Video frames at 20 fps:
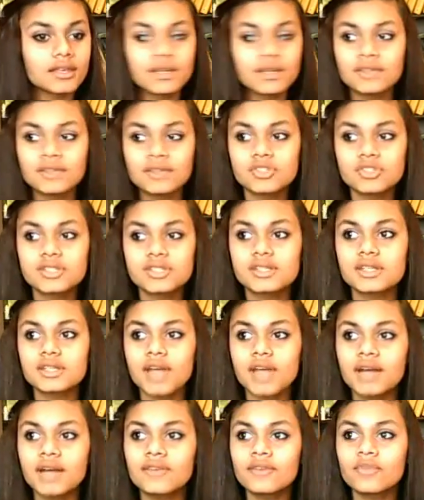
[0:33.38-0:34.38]
just
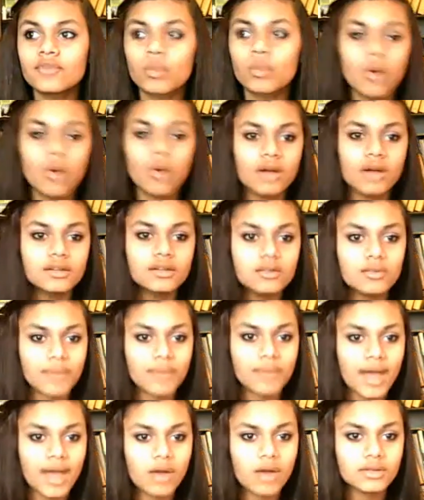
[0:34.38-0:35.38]
kind of wandered
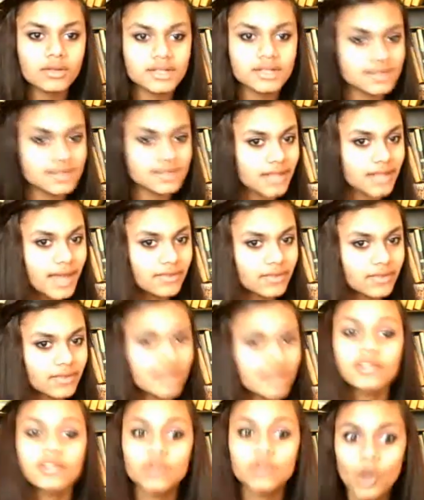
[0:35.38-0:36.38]
around his life
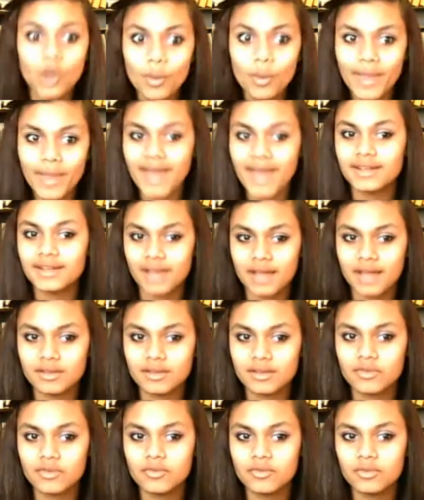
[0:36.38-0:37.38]
like a nomad, kind
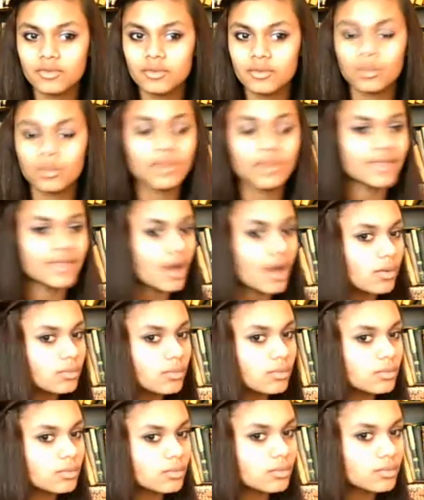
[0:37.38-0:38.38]
of, without
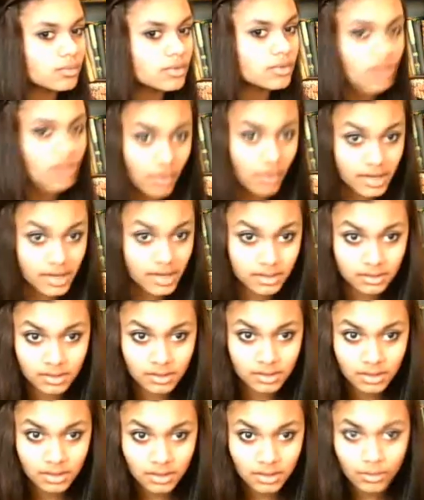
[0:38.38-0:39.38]
knowing
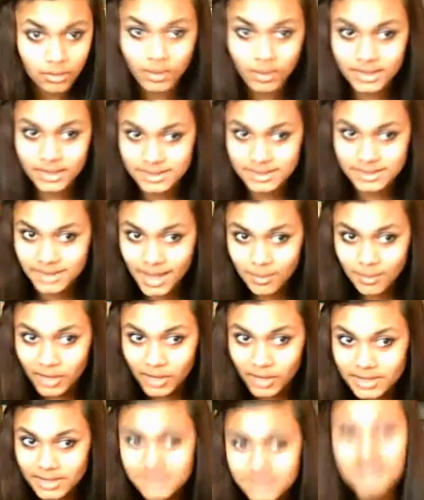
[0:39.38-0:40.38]
what his name
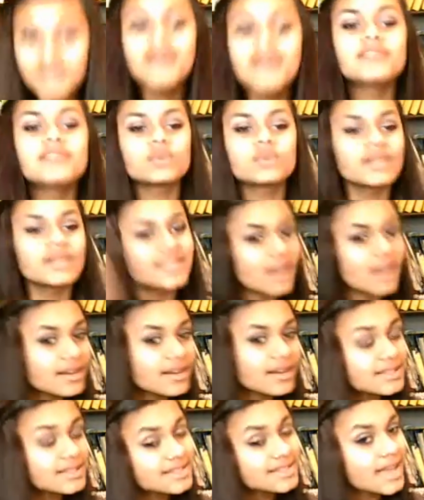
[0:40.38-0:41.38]
was. So when he thought
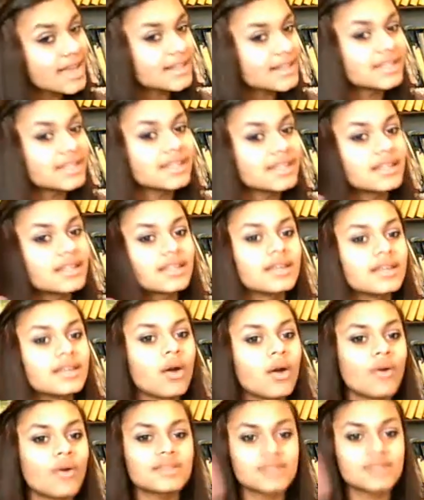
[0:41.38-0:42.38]
in his head, he
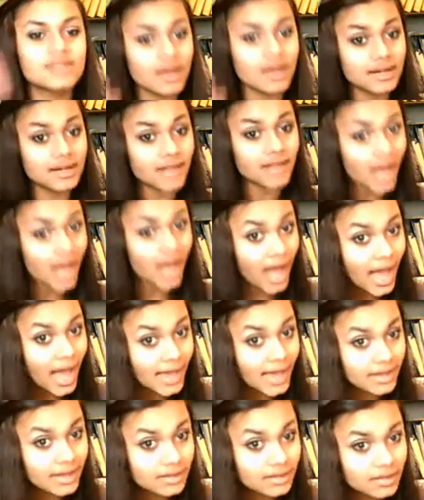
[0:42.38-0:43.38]
always thought in I,
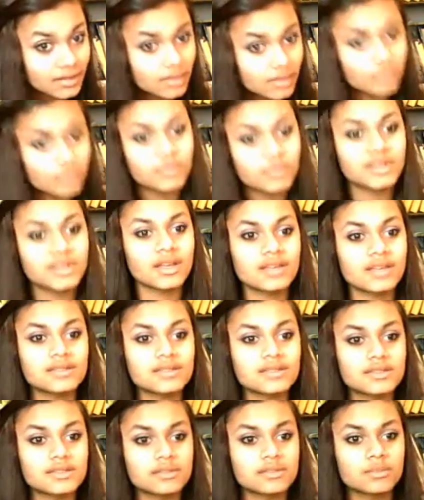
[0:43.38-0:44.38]

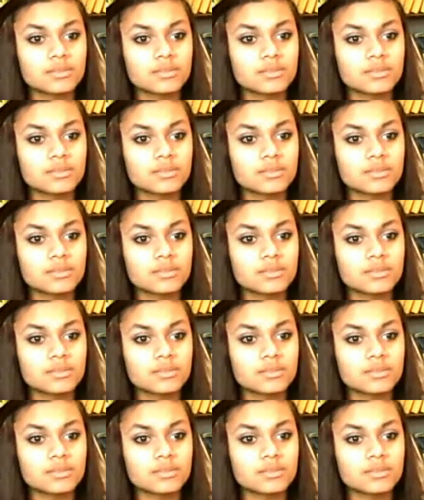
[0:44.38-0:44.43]
because